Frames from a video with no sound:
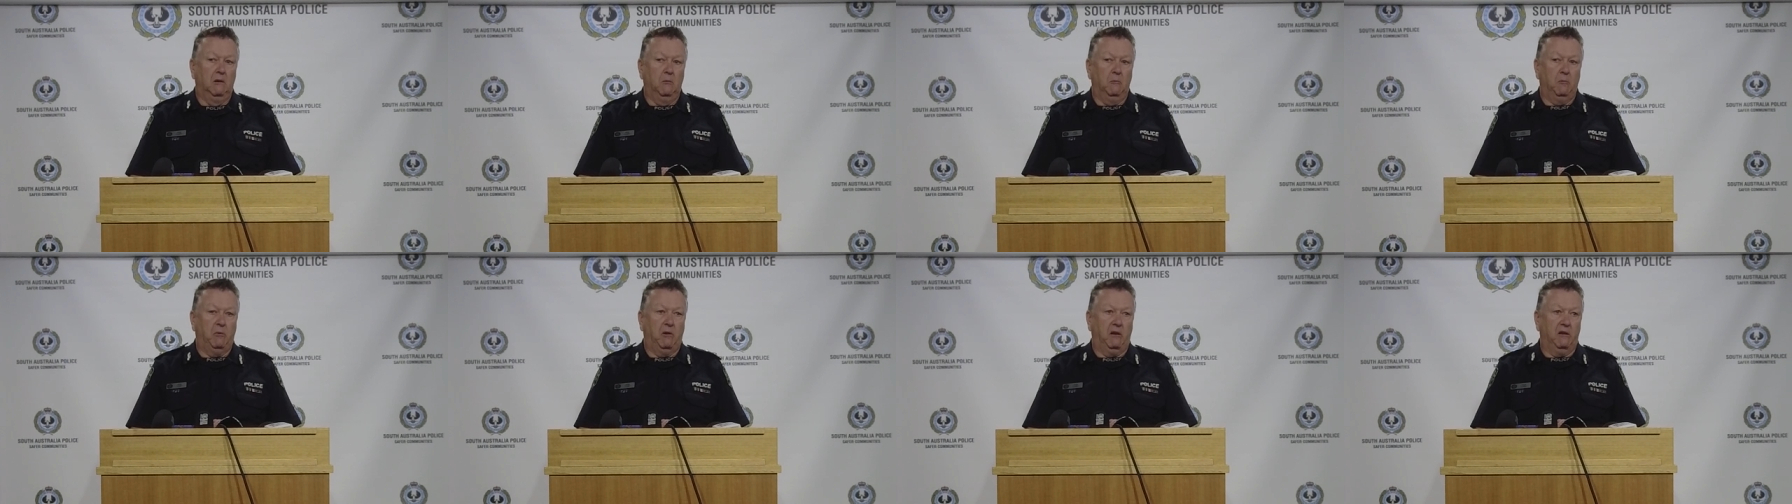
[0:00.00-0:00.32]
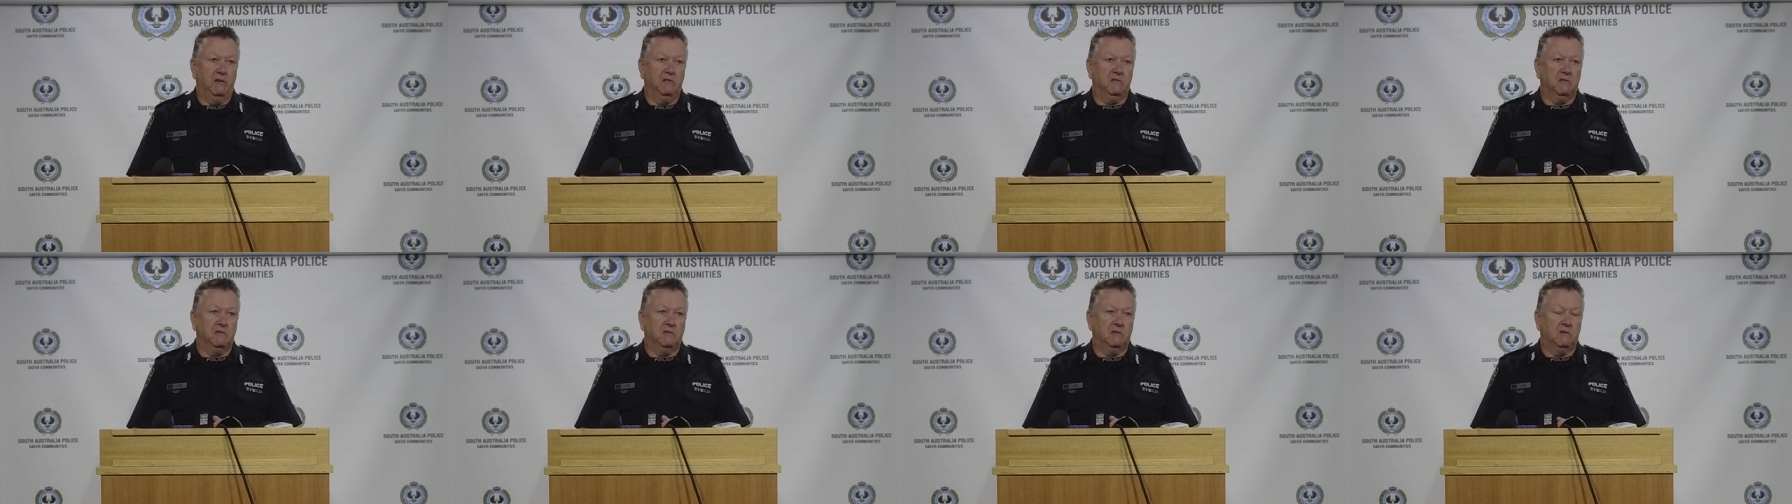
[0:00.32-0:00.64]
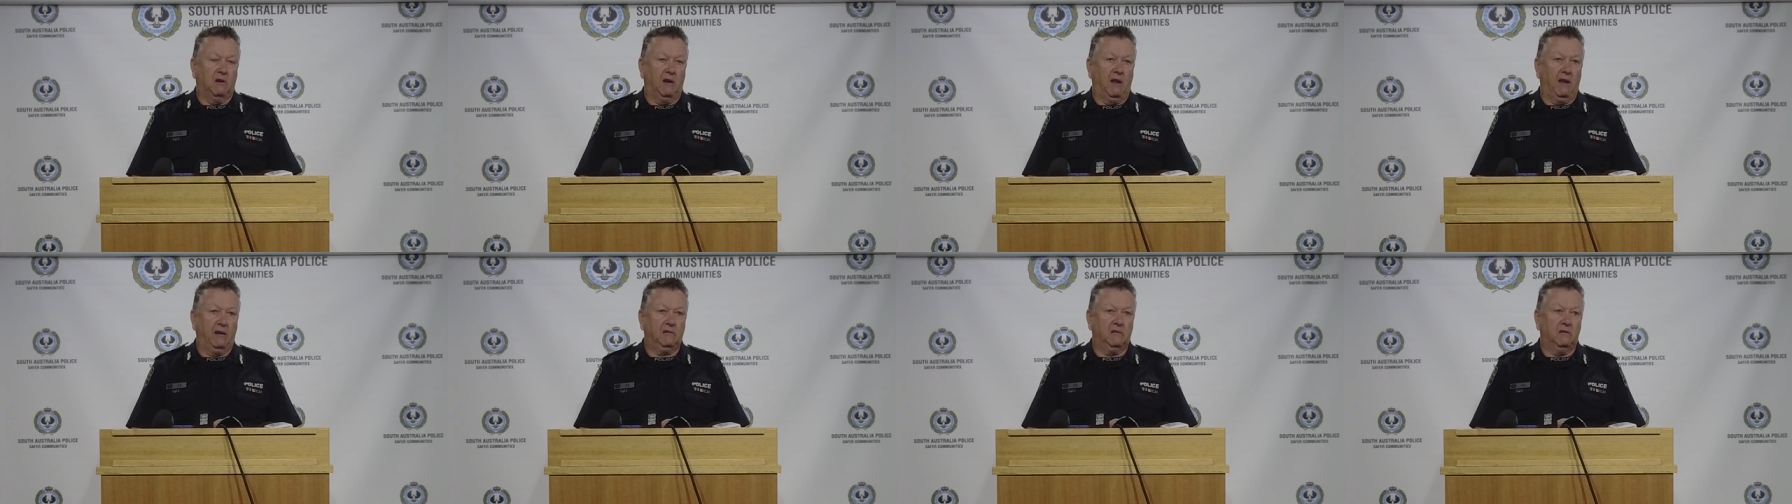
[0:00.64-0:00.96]
Police are
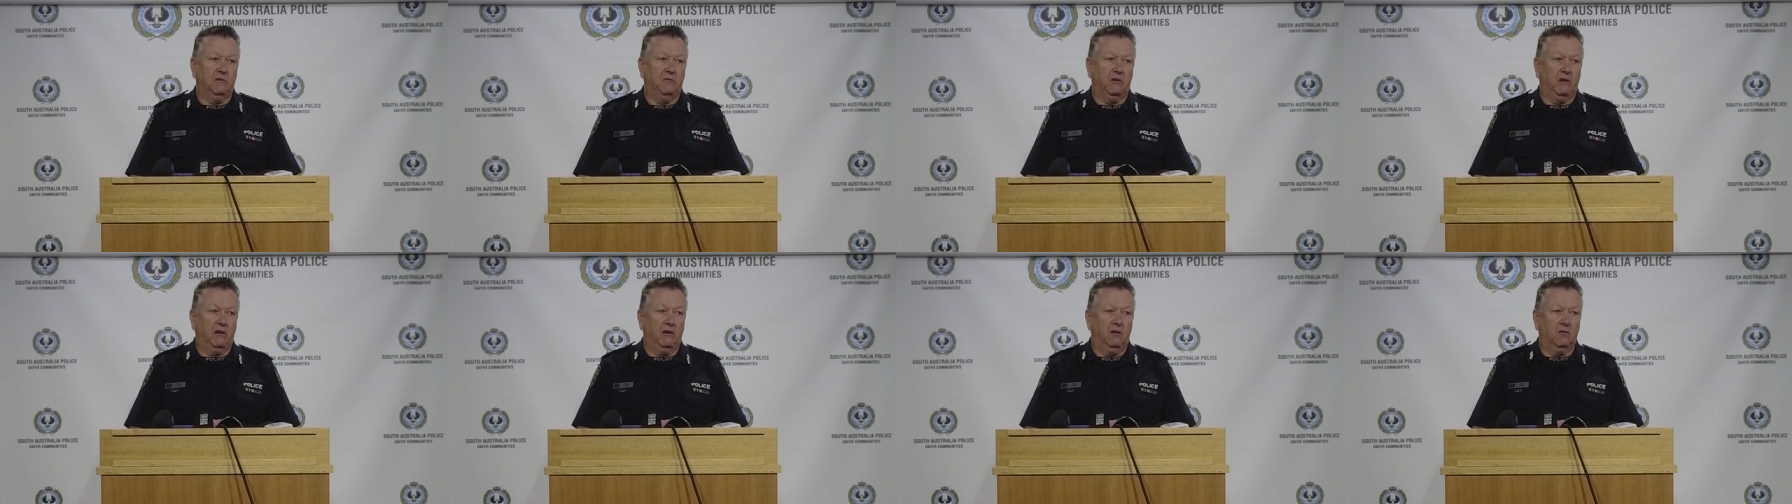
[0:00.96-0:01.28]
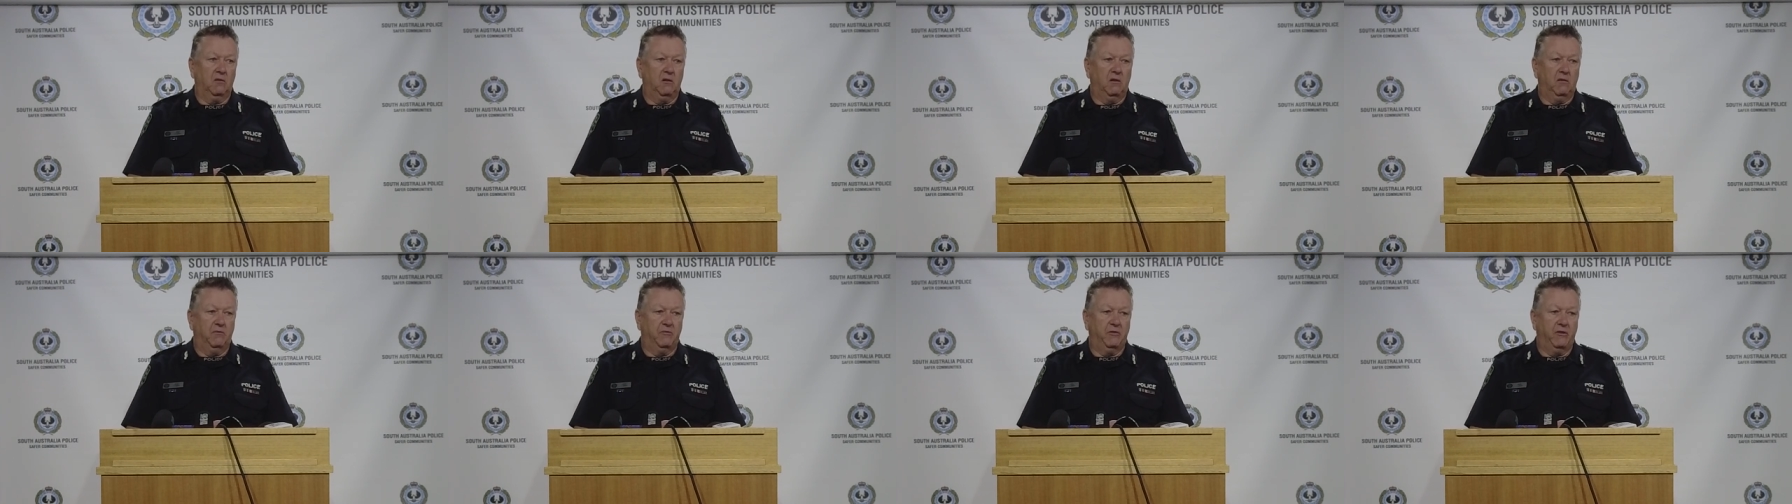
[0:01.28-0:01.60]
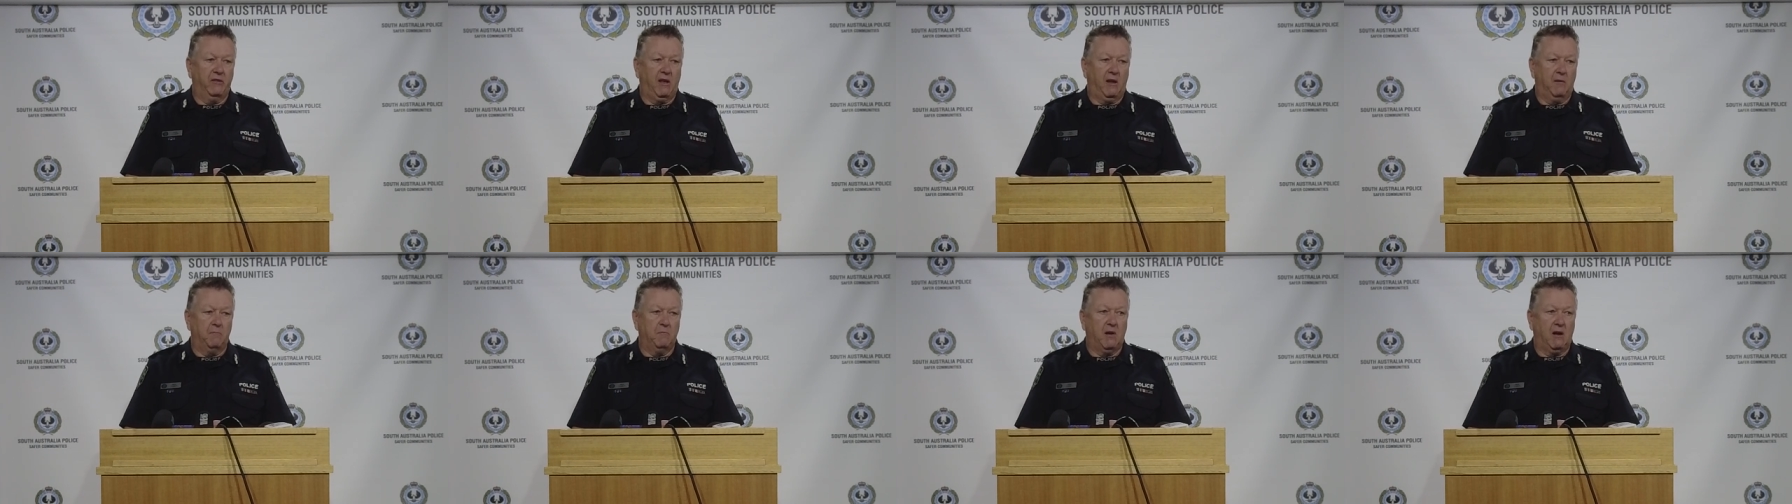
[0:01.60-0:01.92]
still actively looking for
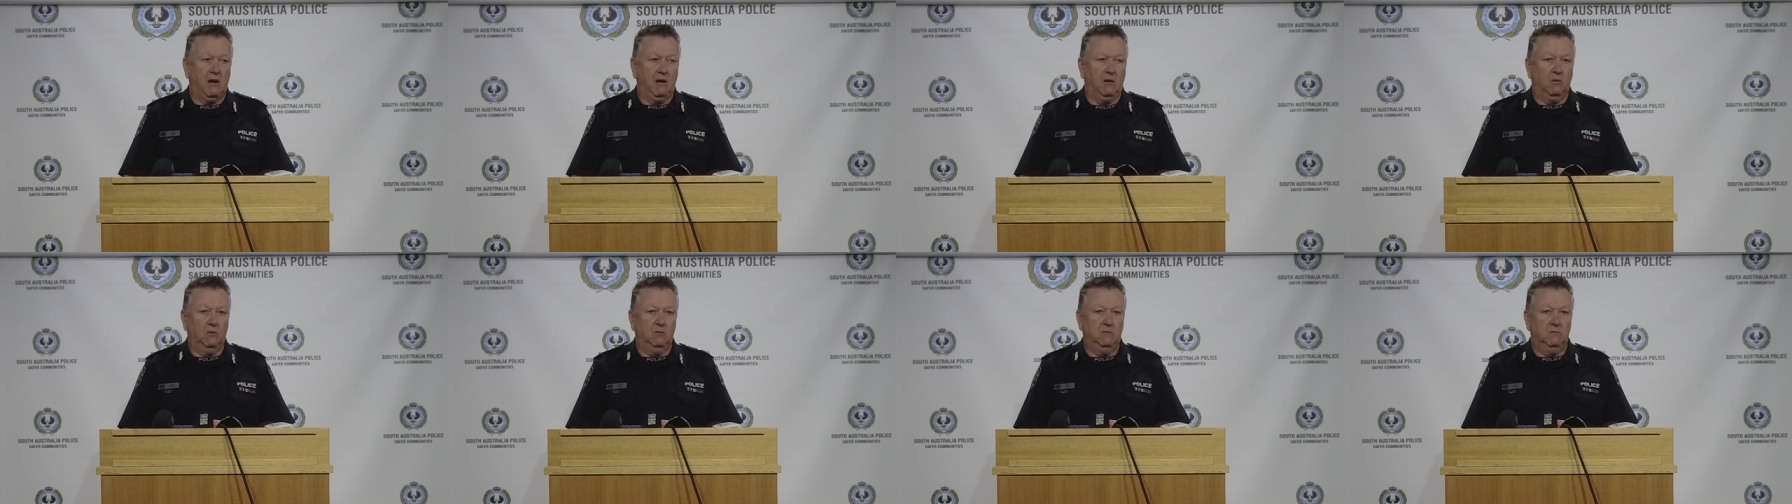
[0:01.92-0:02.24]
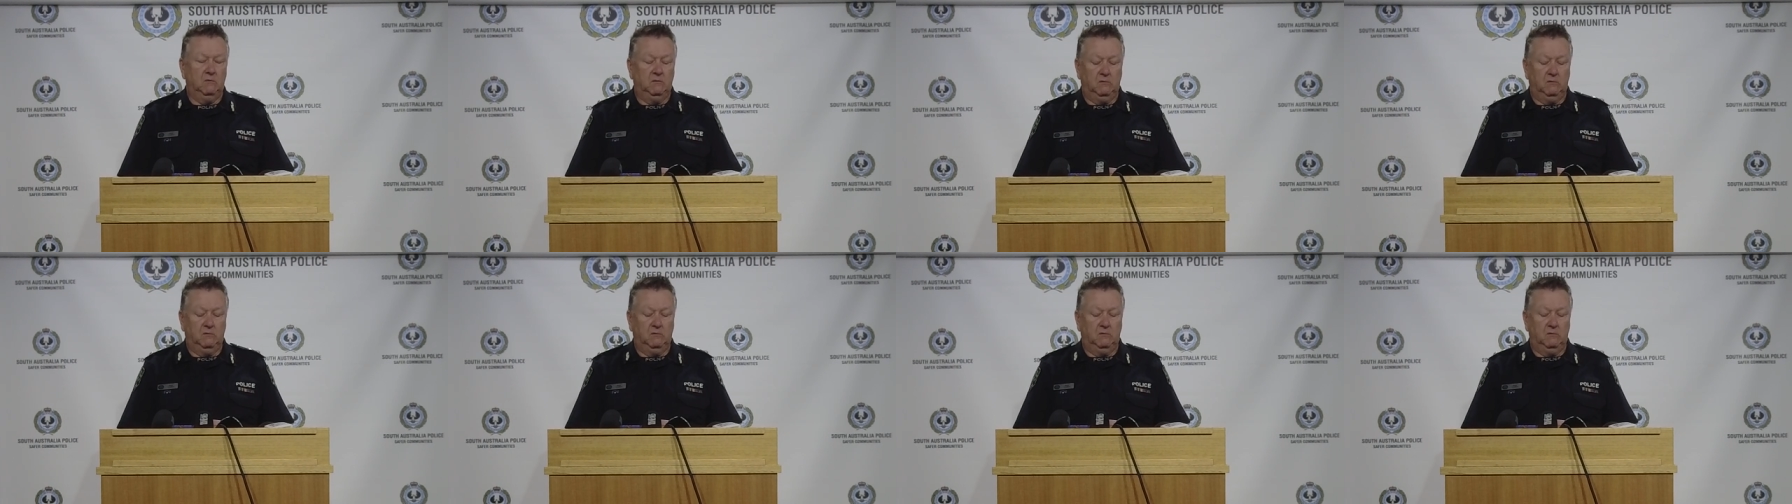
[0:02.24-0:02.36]
that male.